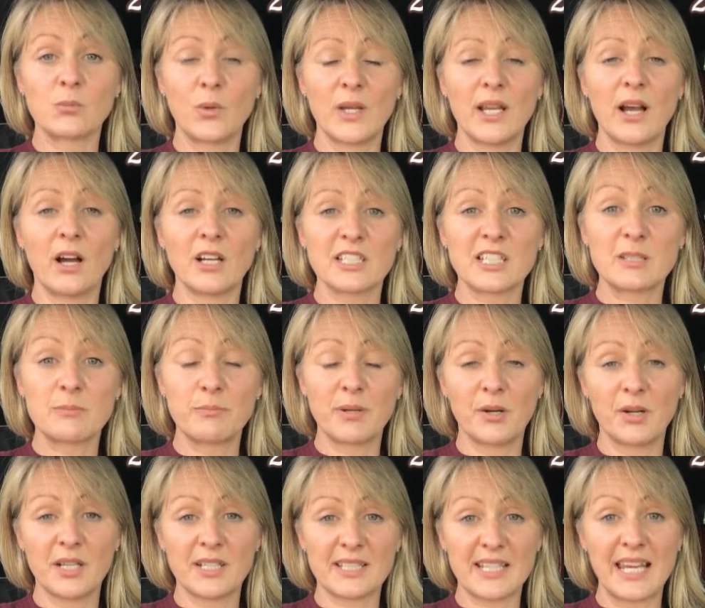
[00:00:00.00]
We are
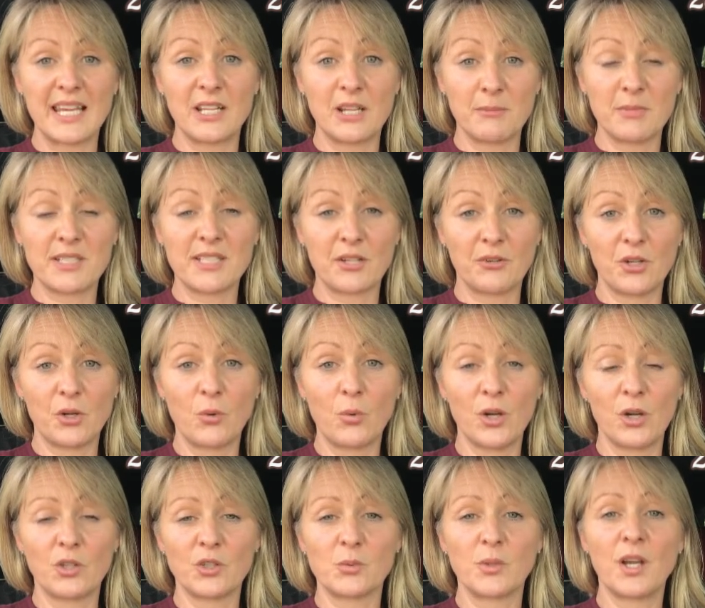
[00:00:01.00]
spirits in the material
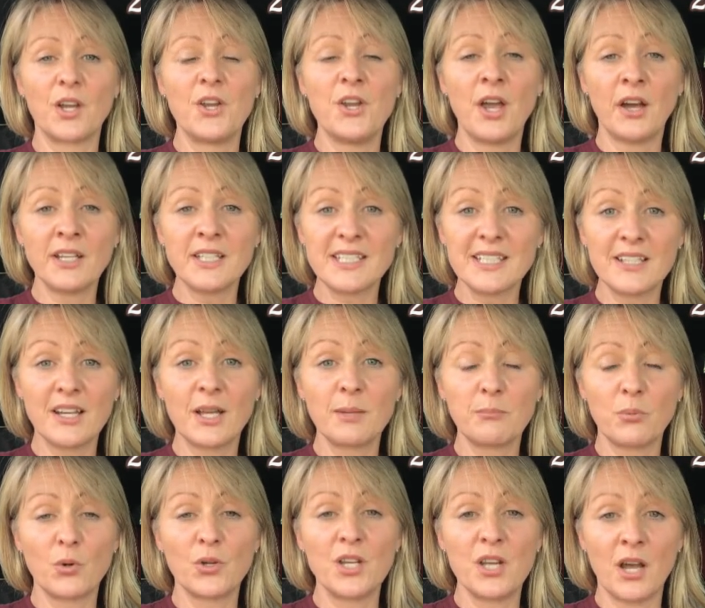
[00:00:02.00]
world. We are
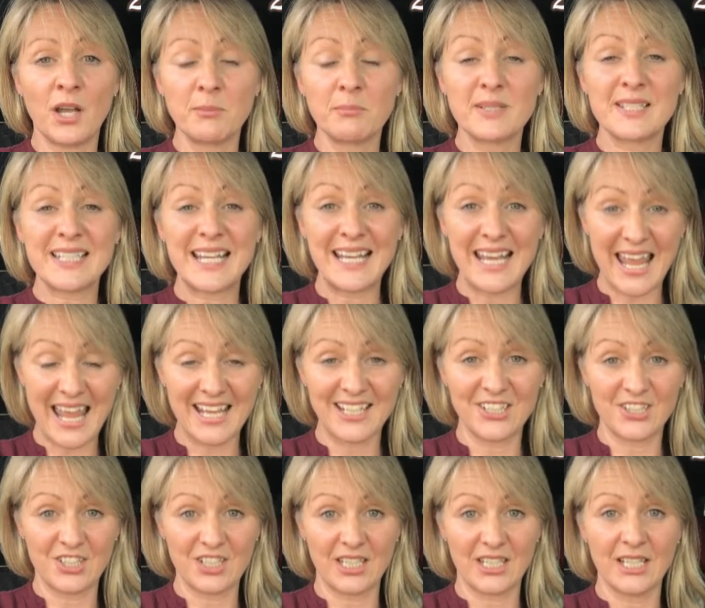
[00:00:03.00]
99.9%
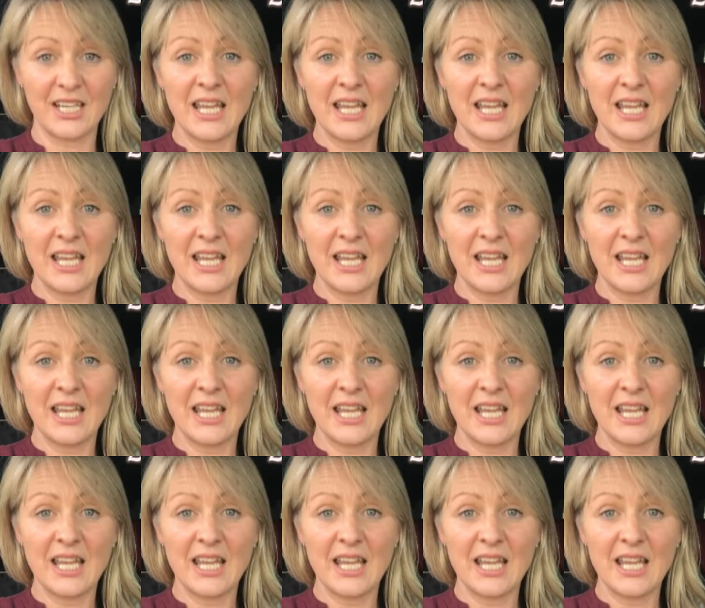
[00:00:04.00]
energy.